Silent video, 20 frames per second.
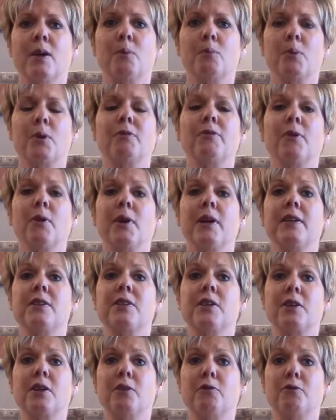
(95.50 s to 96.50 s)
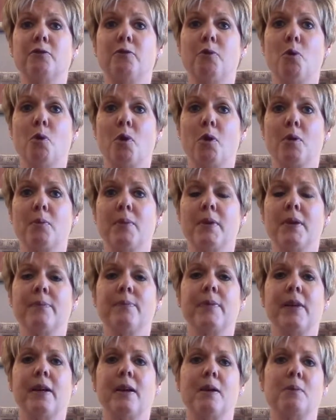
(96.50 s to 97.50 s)
preferring to conform,
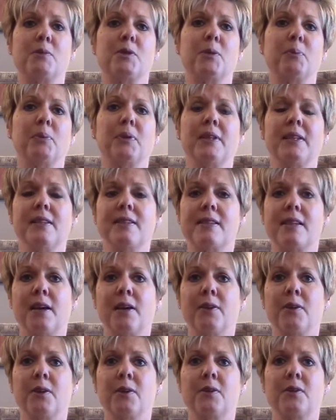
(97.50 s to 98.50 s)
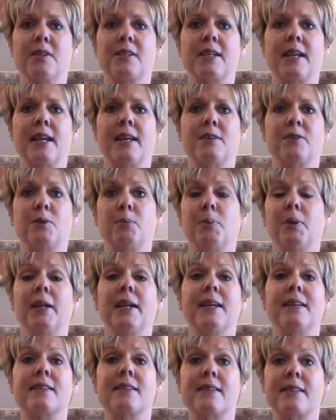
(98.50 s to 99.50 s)
um, to please others, and to
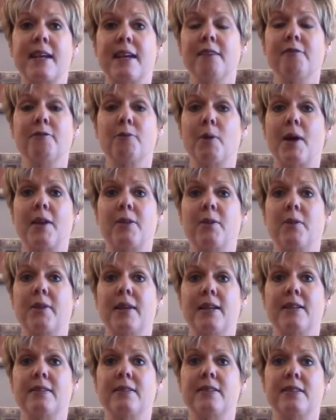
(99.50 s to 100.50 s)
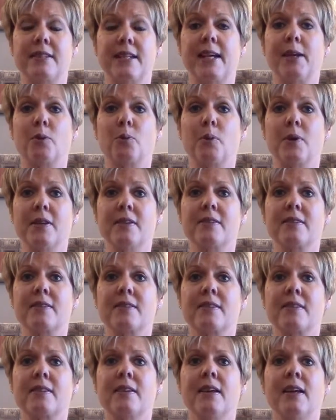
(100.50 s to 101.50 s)
play it safe rather than to take
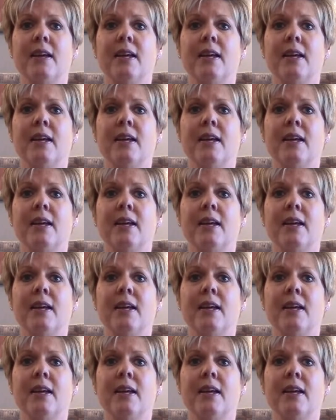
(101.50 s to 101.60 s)
risks,